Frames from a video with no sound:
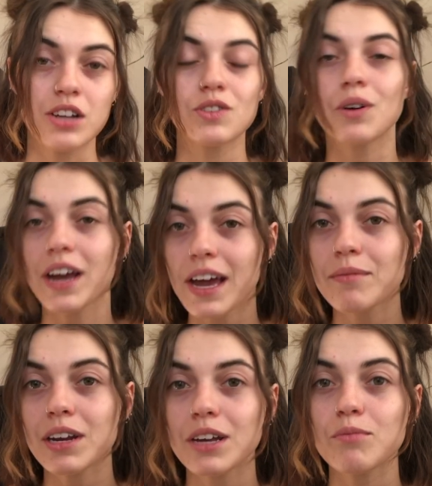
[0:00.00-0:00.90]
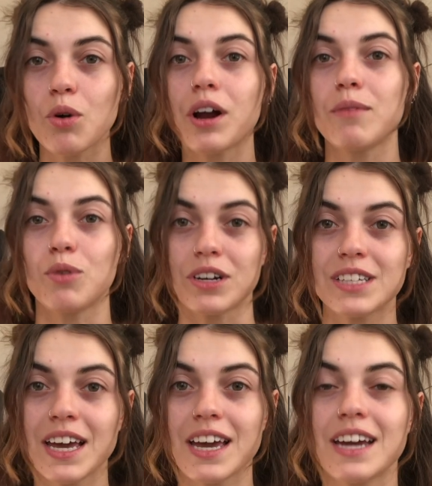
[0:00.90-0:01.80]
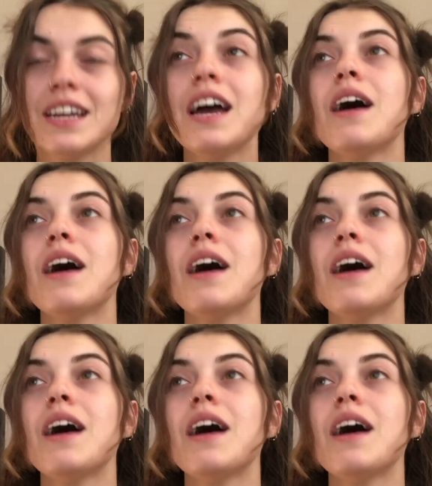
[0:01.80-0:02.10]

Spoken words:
So I am getting more and more tan.